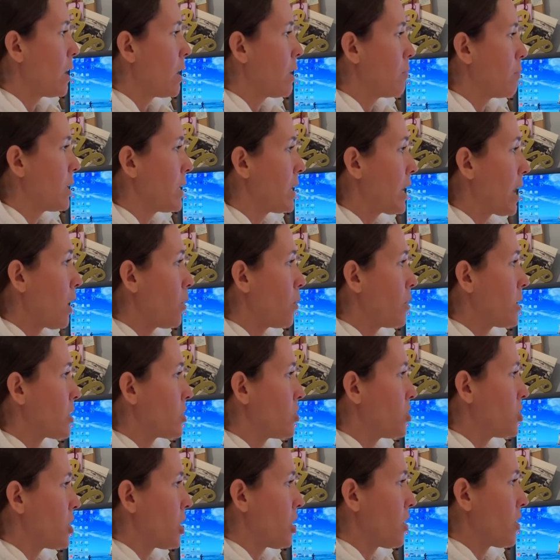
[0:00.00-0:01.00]
But now we can
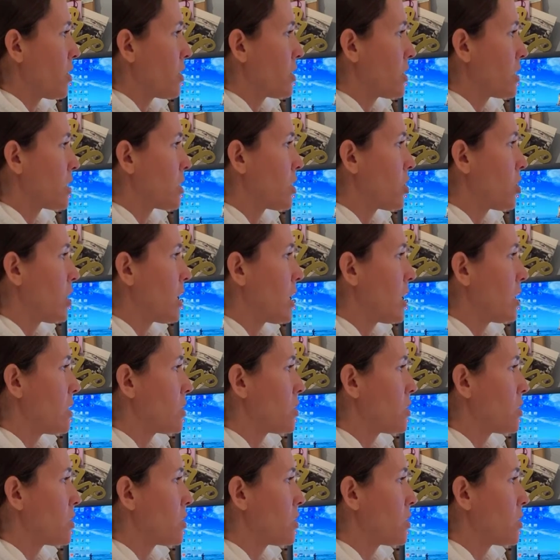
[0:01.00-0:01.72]
share this screen.